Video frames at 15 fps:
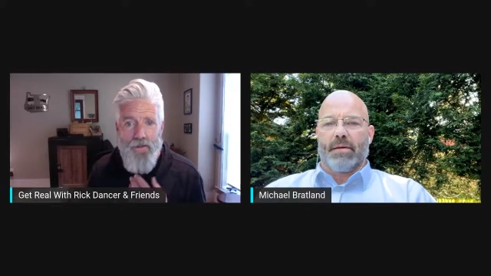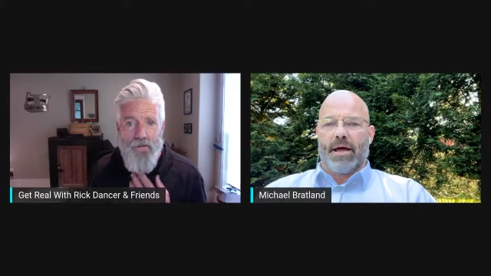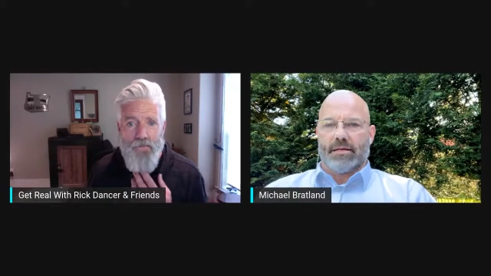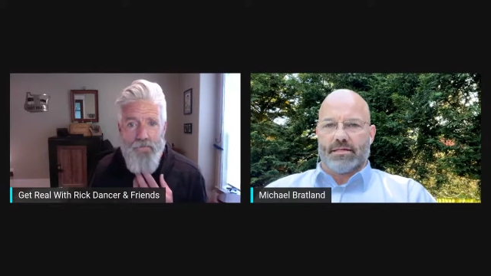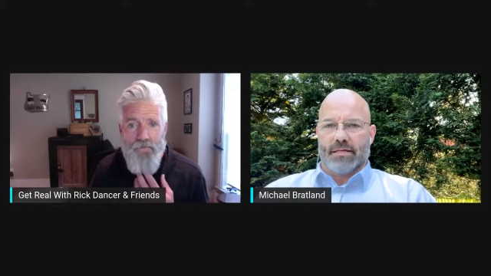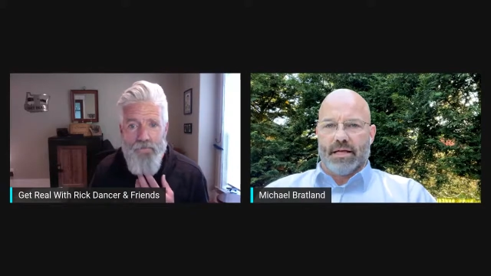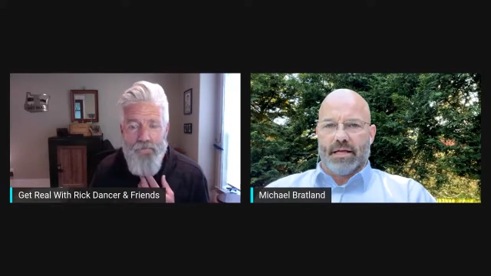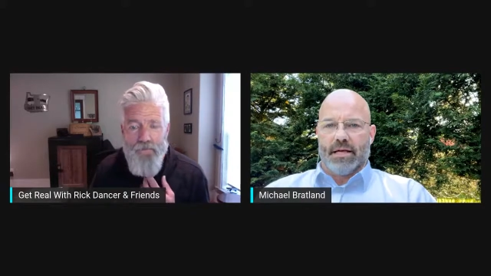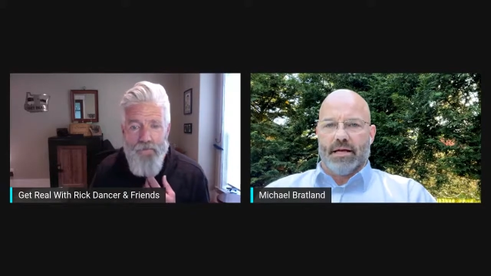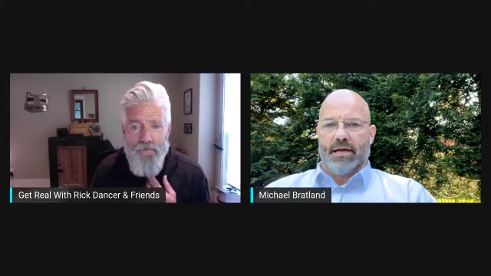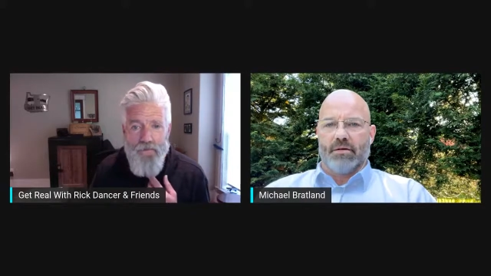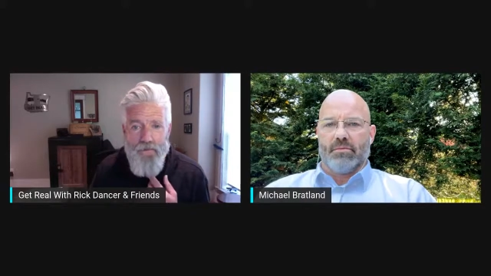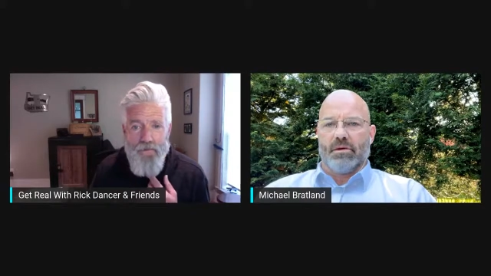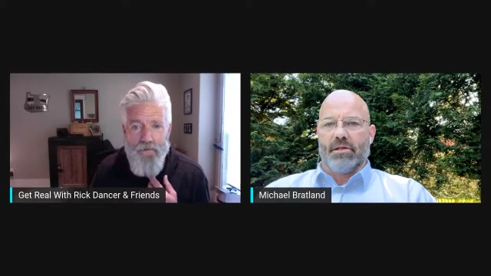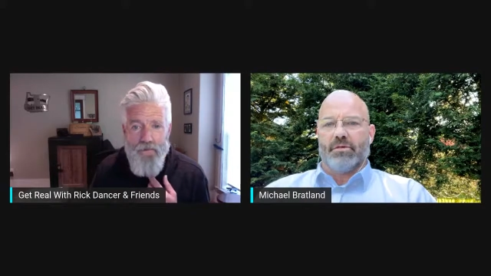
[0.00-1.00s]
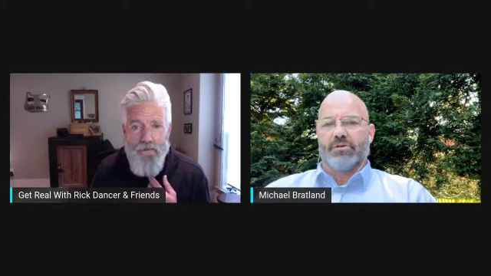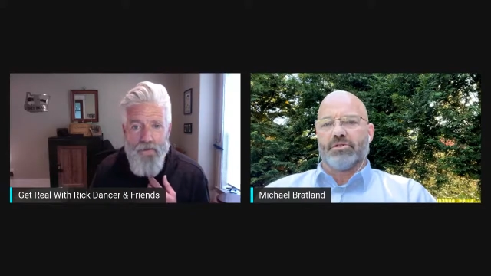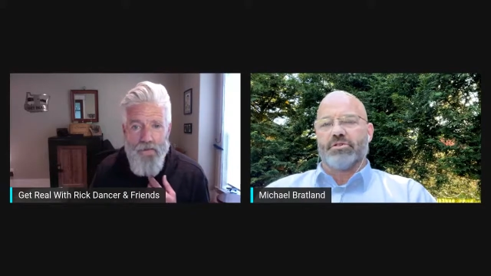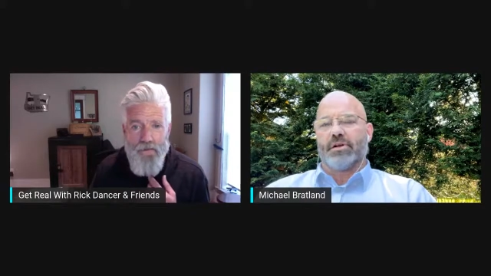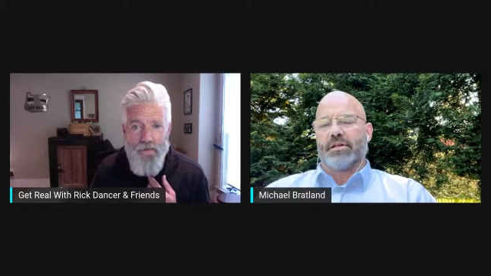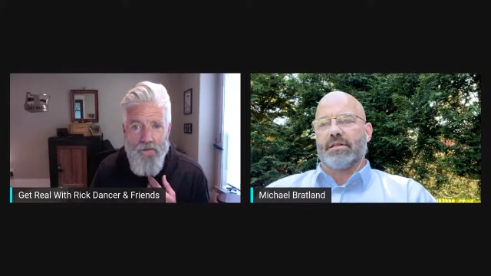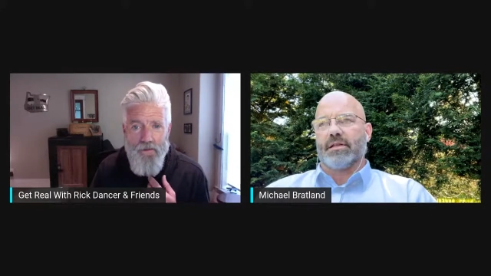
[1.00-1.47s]
Speaker 1: masks again, where they
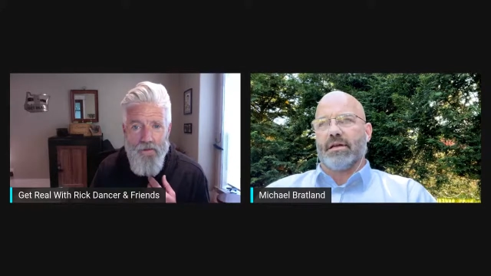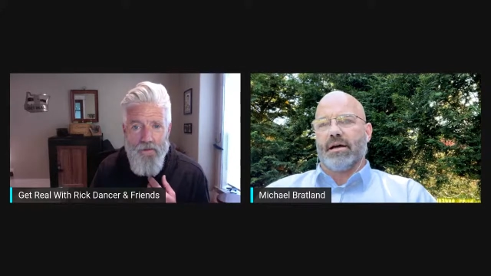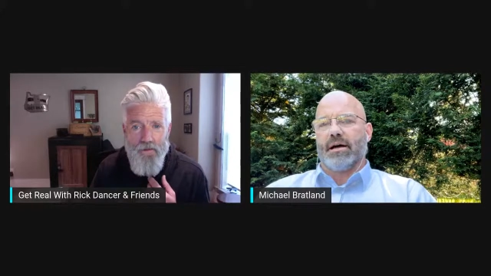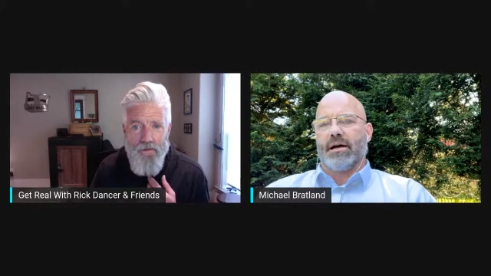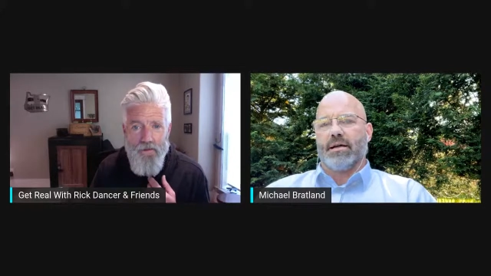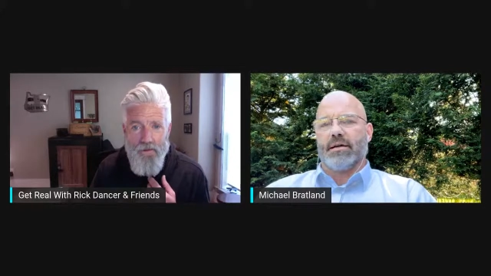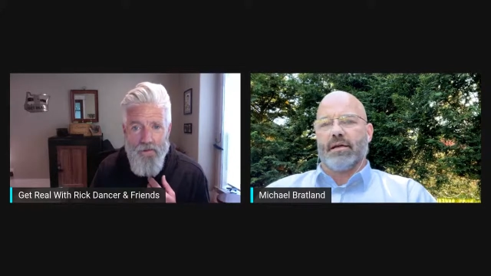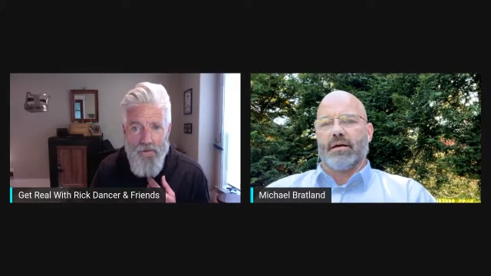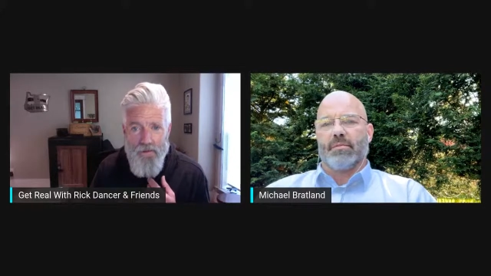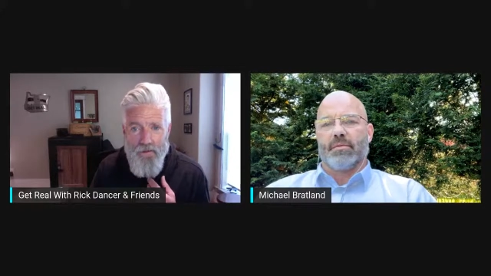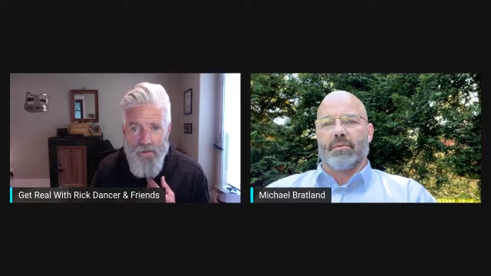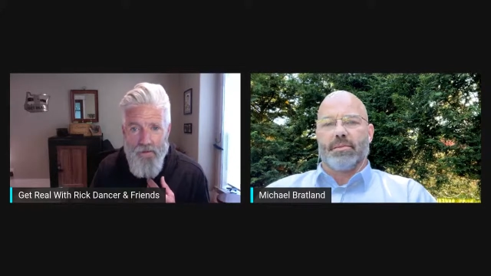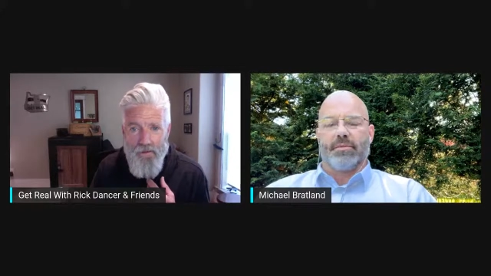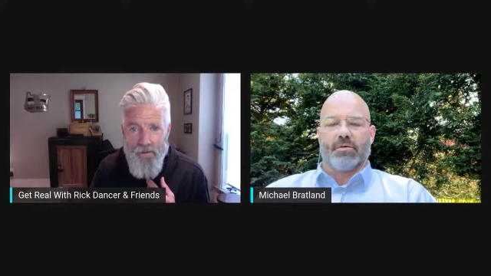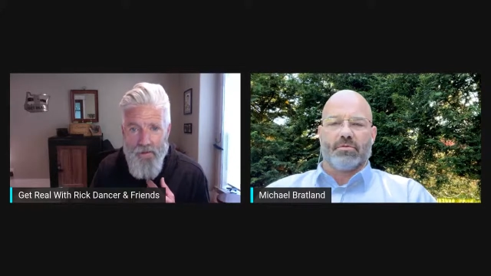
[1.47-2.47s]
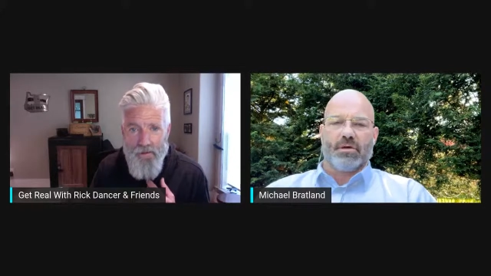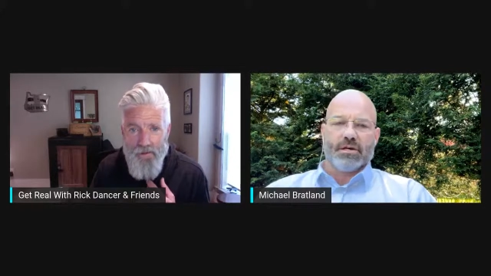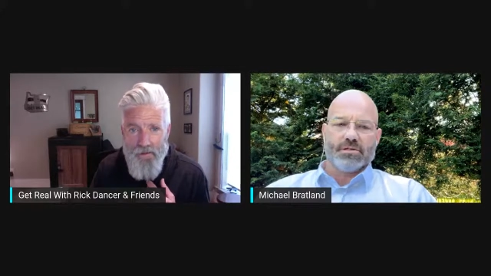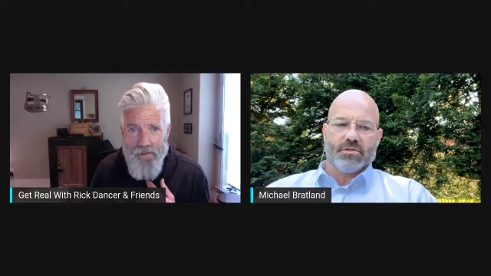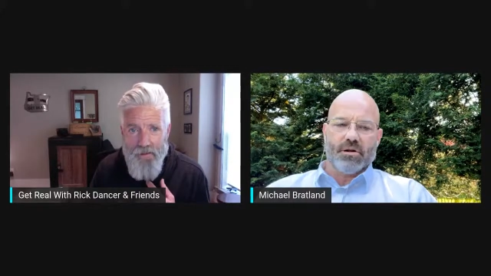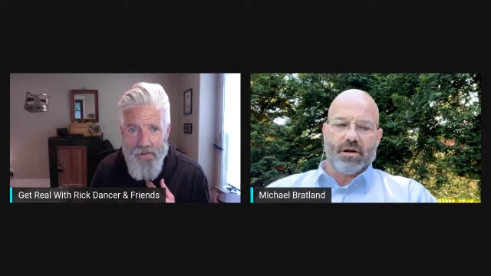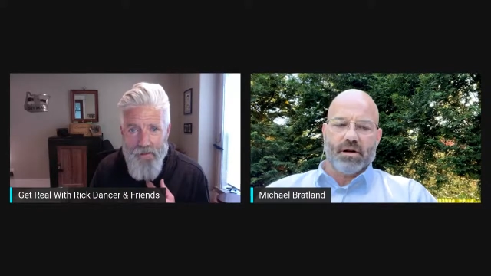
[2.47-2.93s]
restrict uh, the uh, number of people in
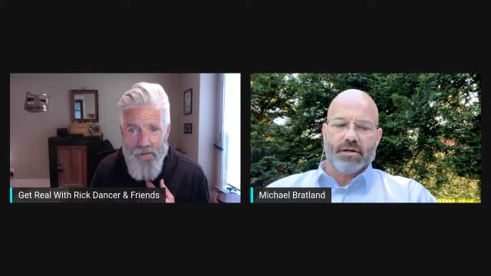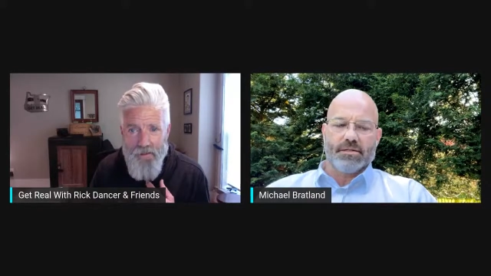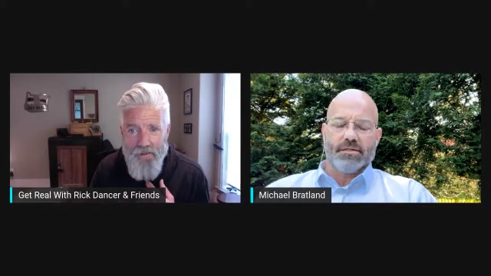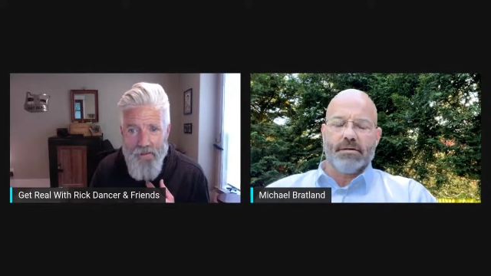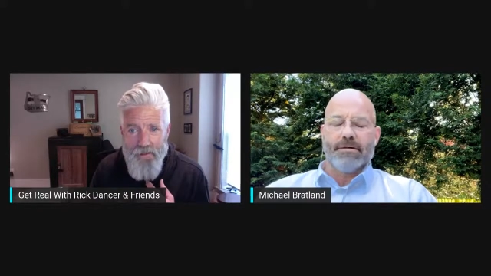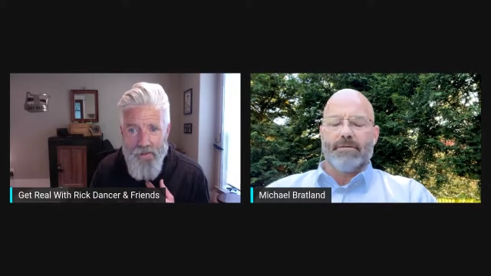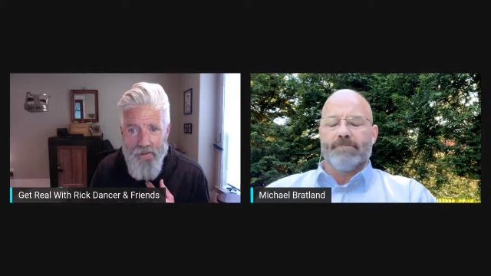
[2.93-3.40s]
restaurants,